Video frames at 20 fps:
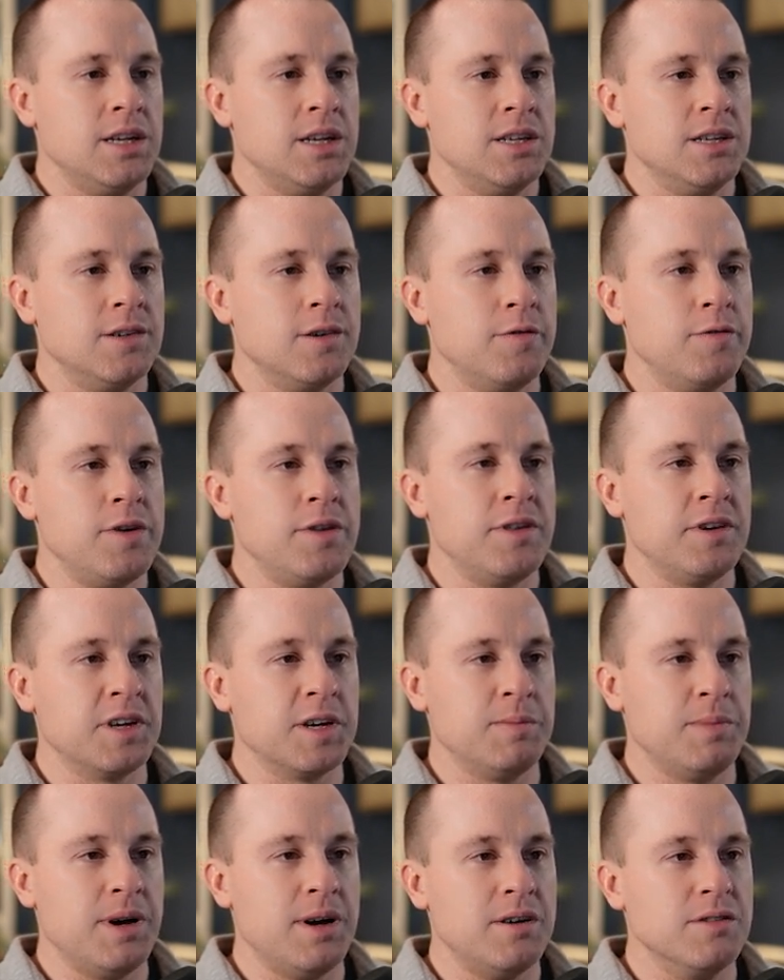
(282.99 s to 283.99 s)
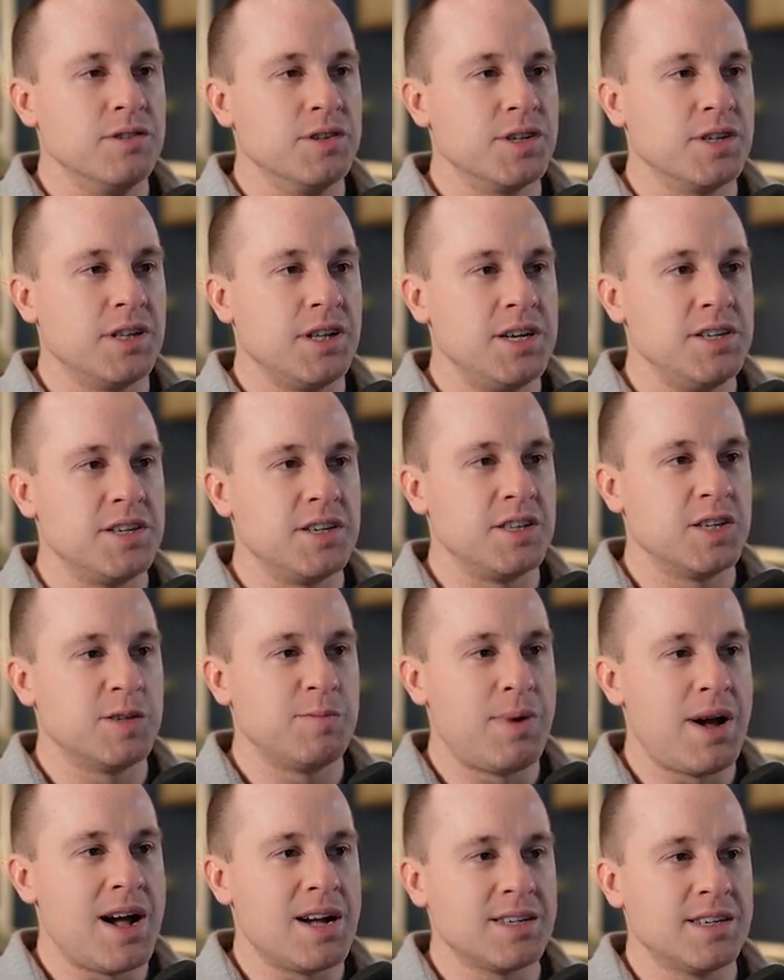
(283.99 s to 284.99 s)
So if we think about slicing this
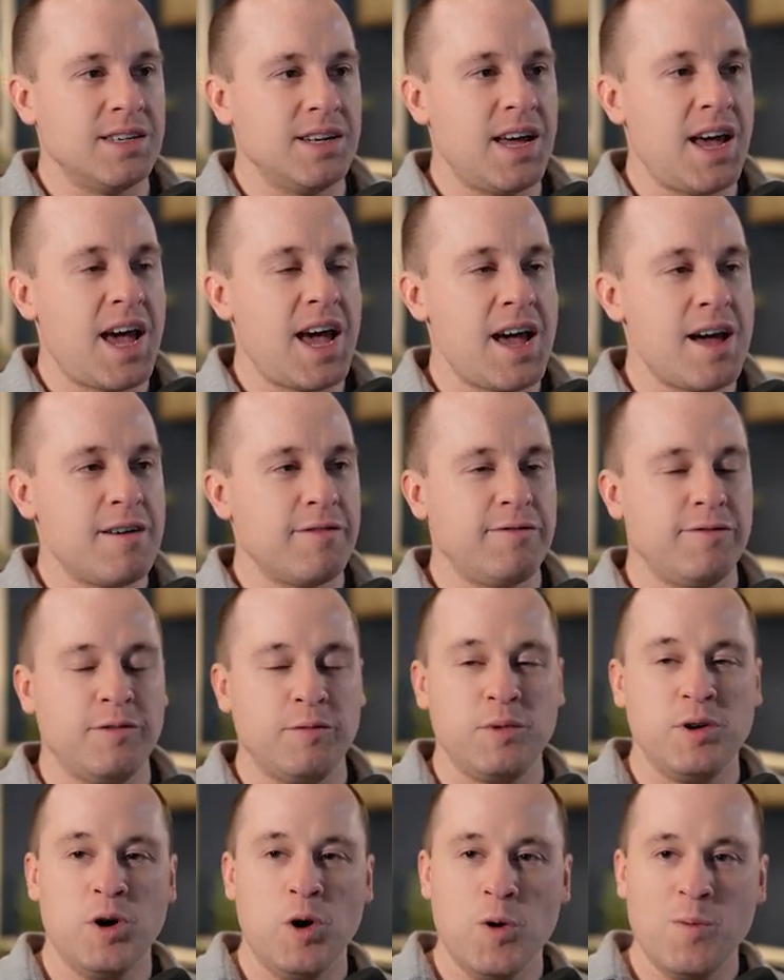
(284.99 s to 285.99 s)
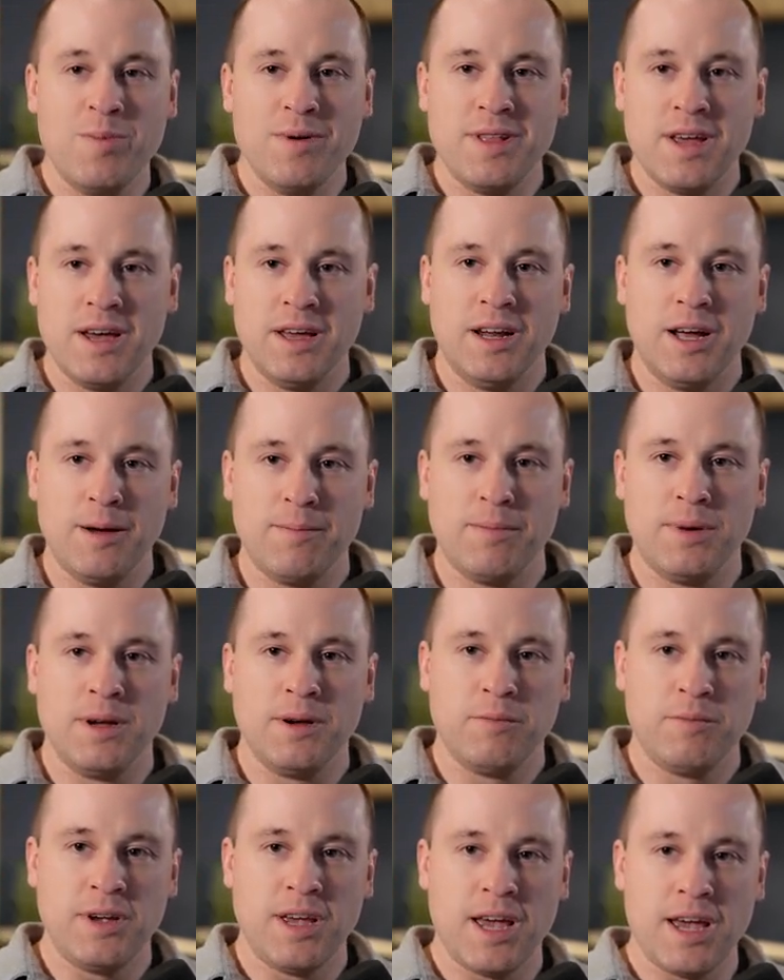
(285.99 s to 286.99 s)
box in half, when we open that up,
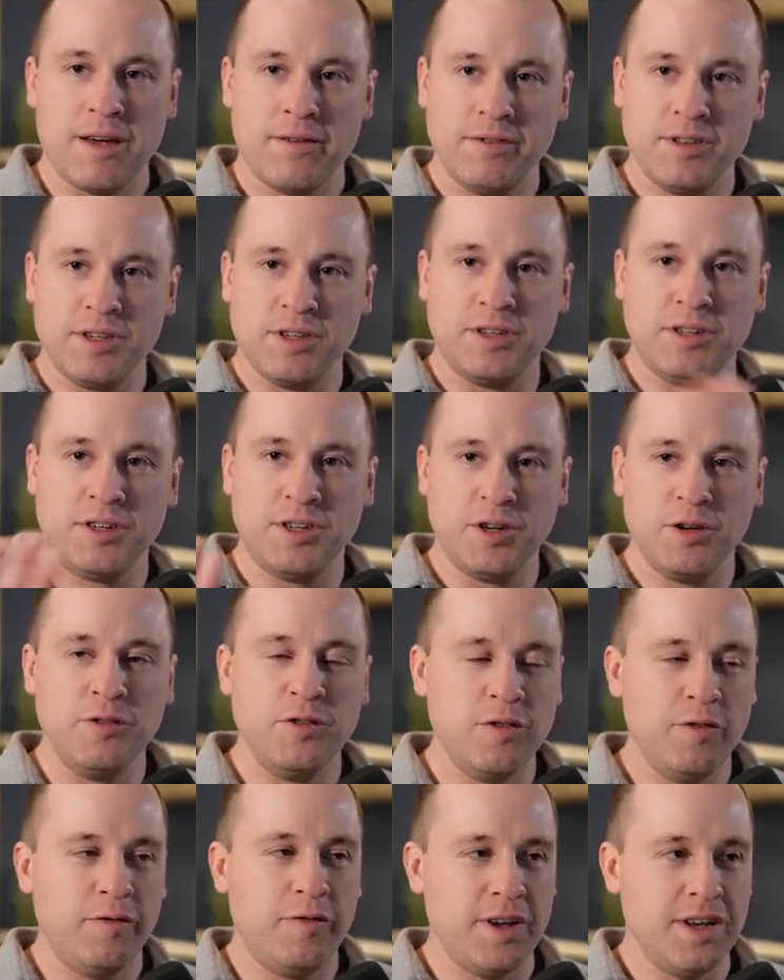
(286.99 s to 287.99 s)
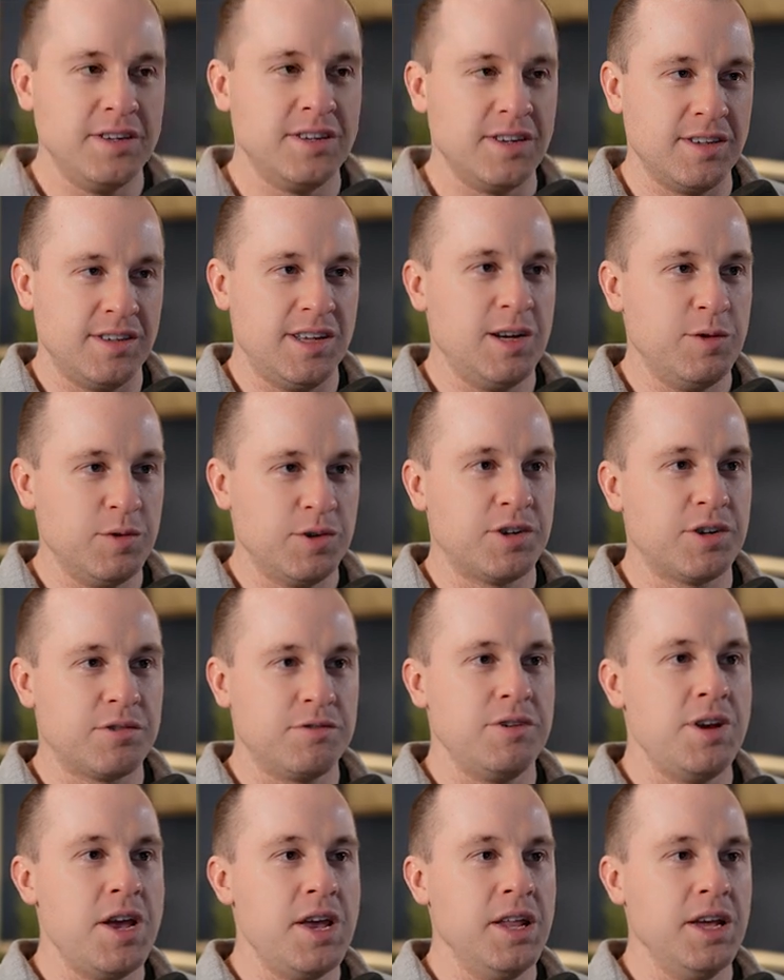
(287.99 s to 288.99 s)
we have these two new faces that we're
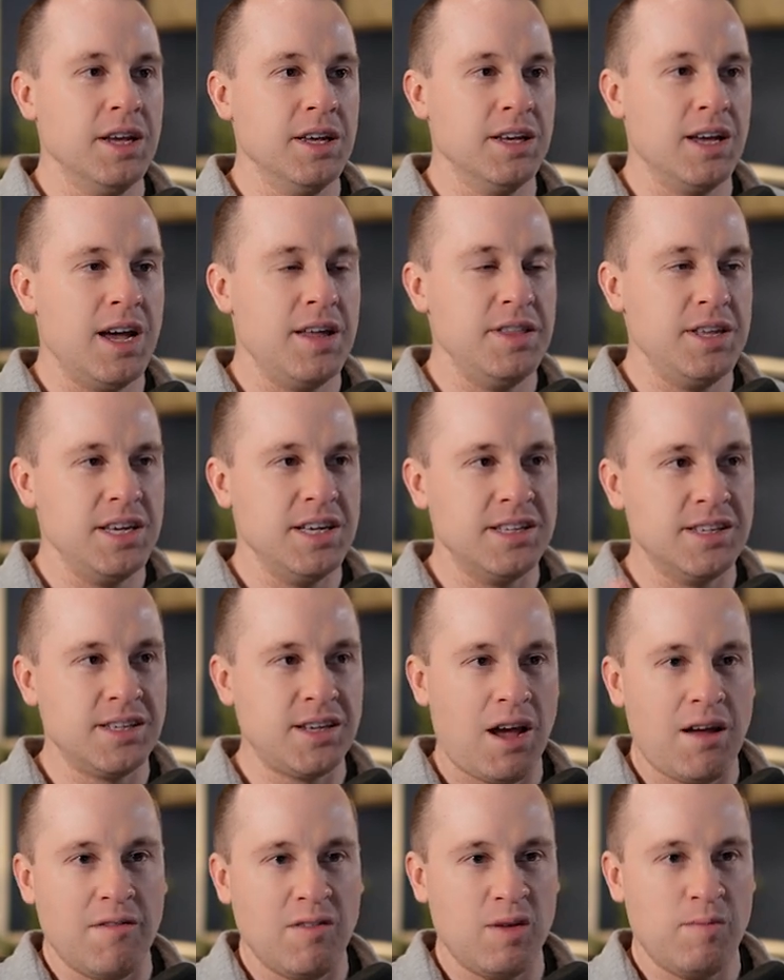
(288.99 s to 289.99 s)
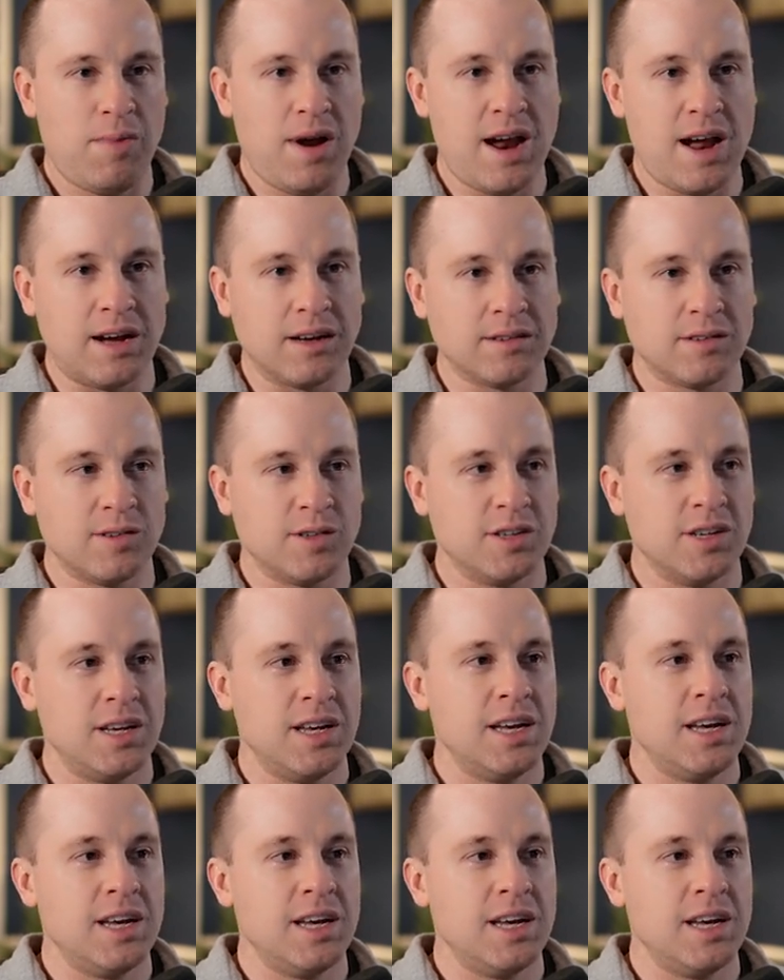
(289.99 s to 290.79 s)
creating on the inside of the box.